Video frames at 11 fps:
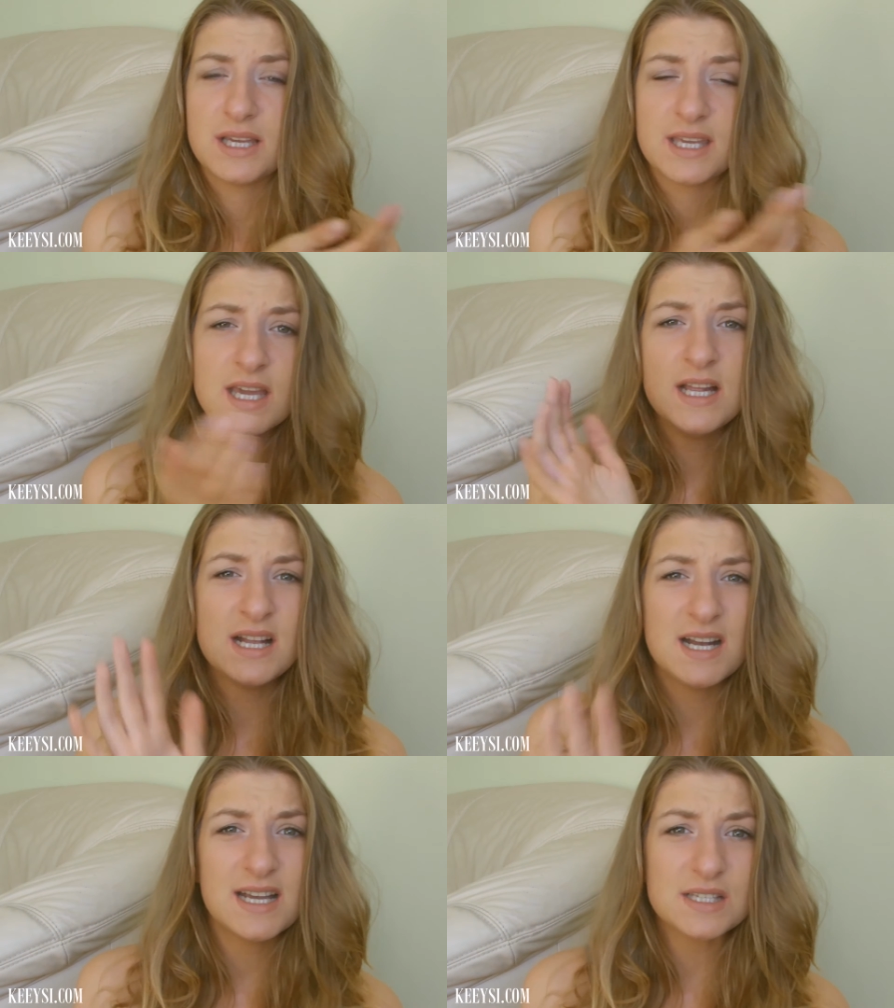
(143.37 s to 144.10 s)
Like,
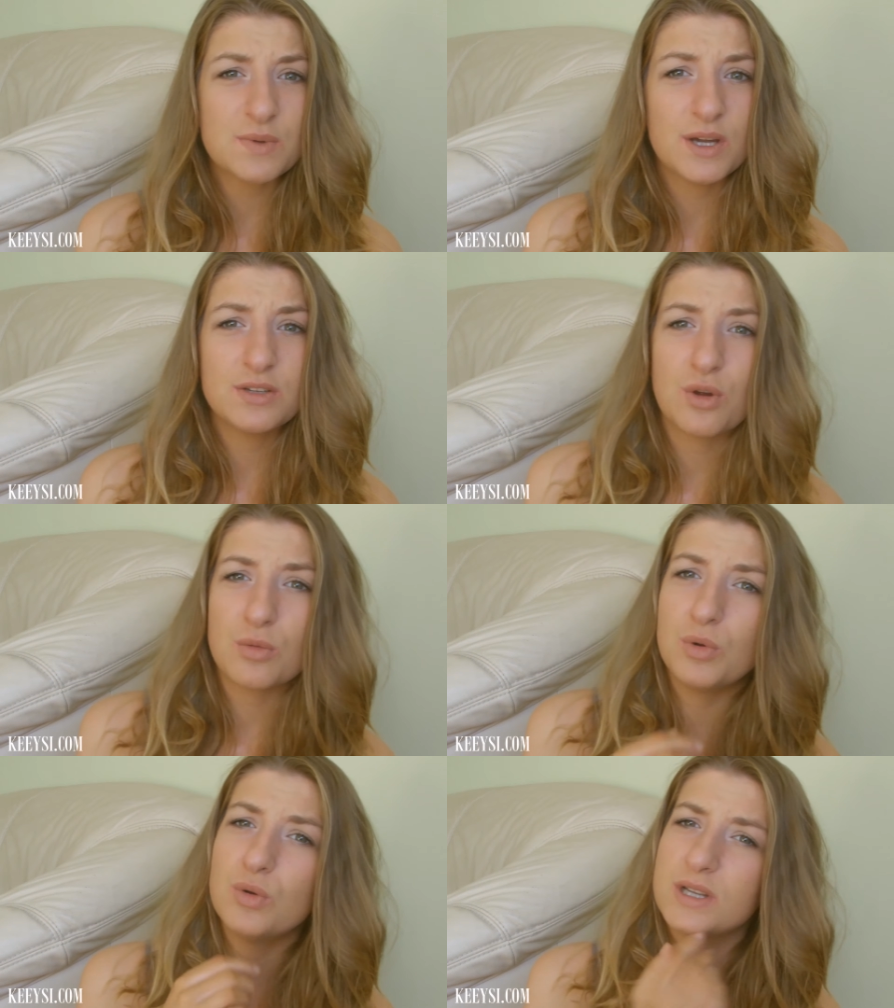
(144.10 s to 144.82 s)
it's quite
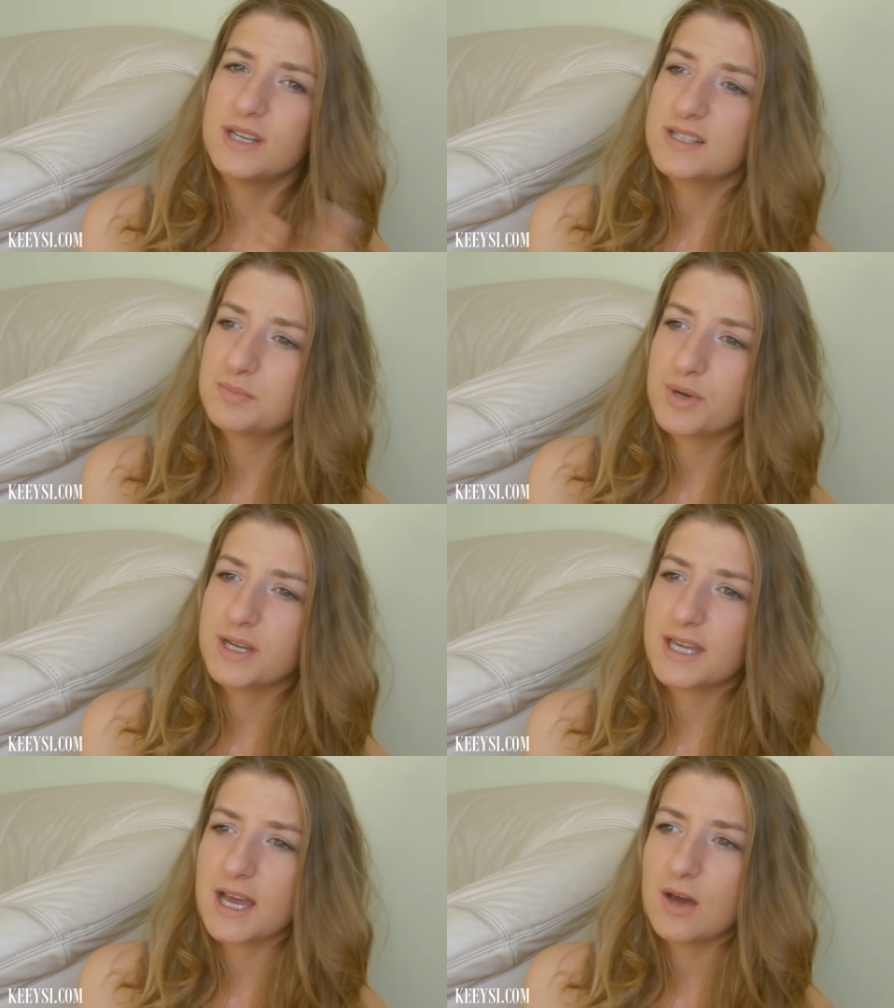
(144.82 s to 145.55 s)
normal. It does
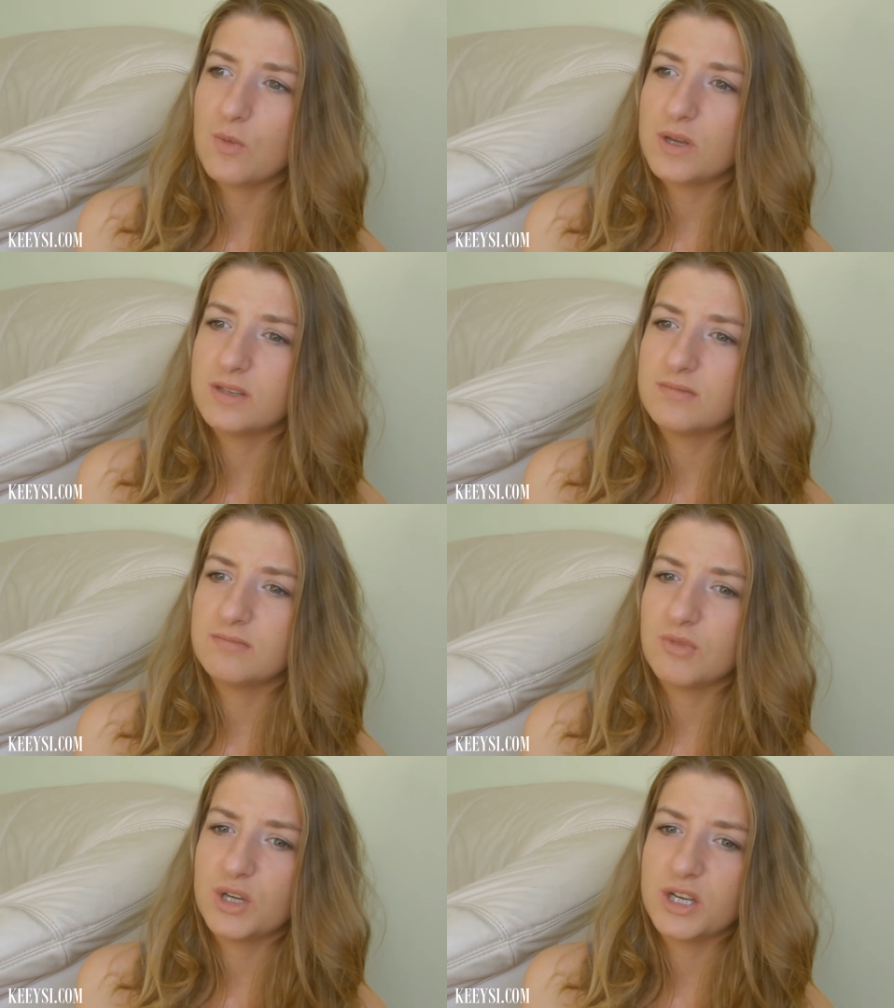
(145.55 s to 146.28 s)
break out
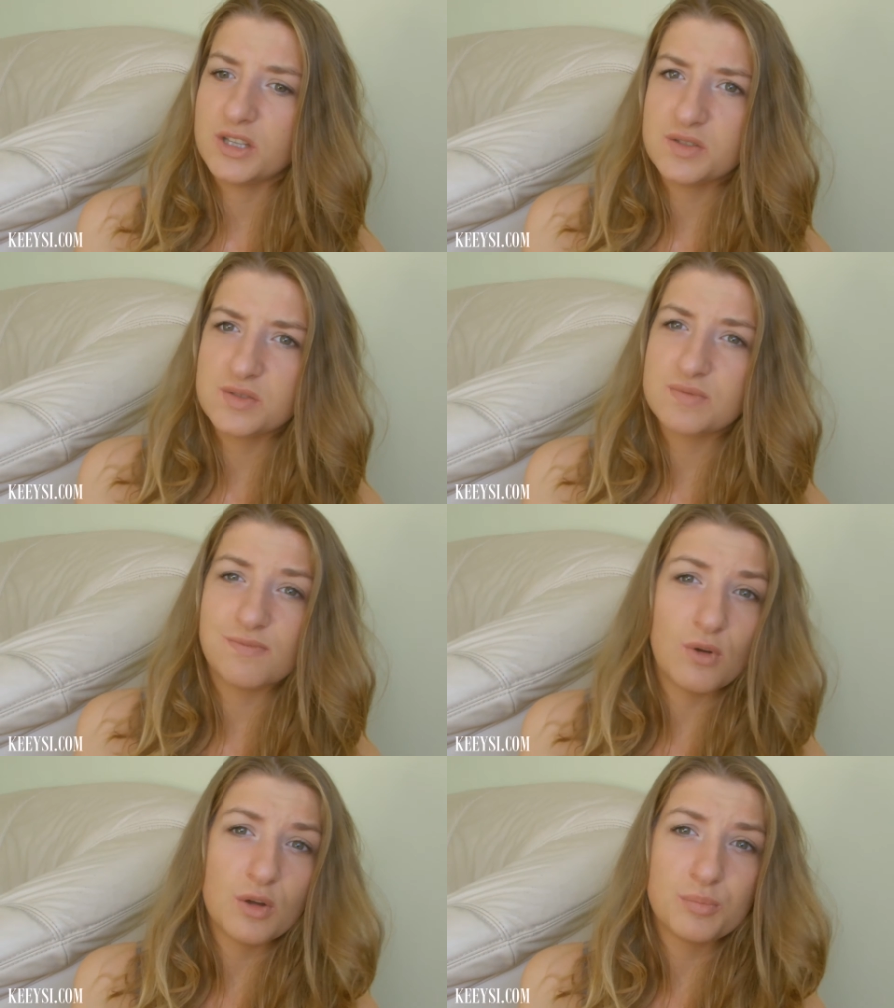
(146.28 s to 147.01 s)
when I use
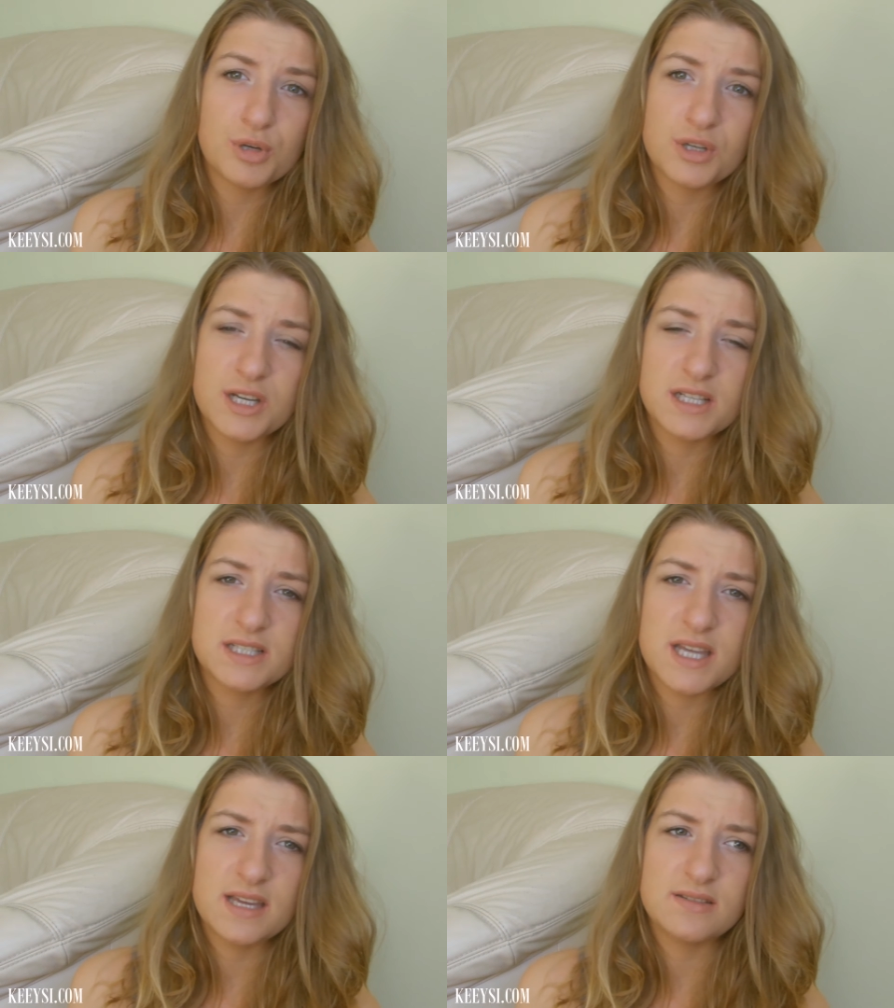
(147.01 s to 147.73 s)
wrong
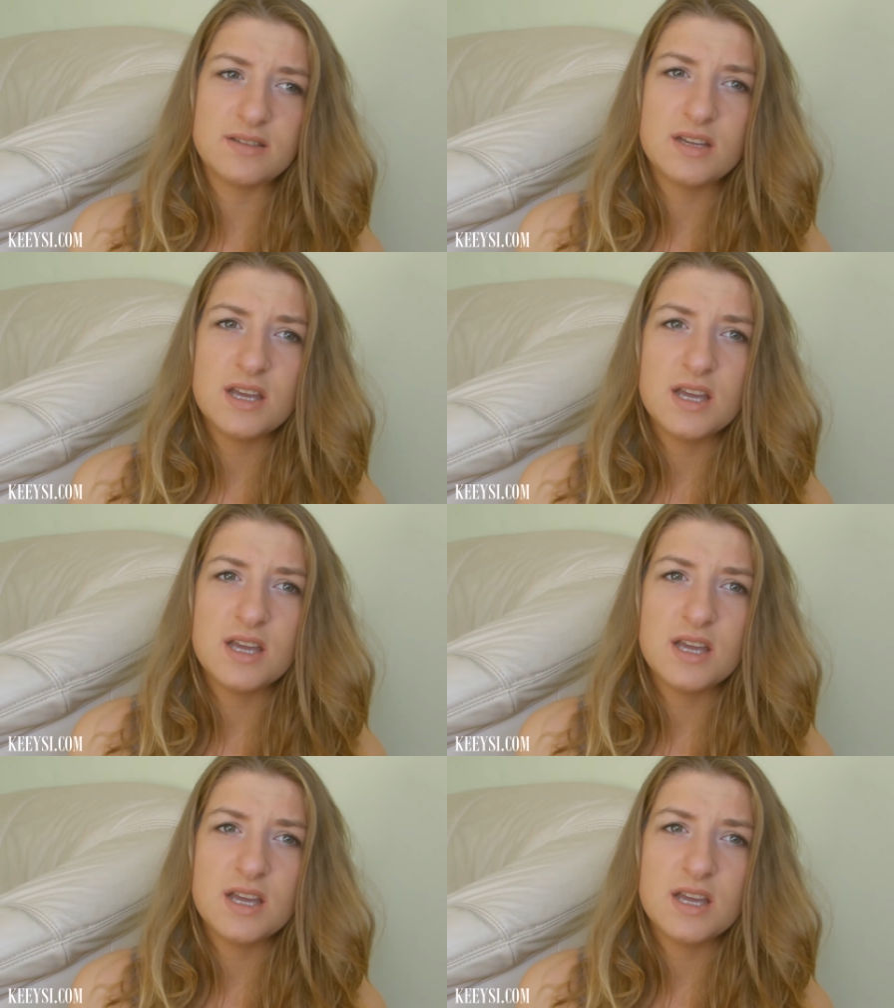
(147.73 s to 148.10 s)
product, and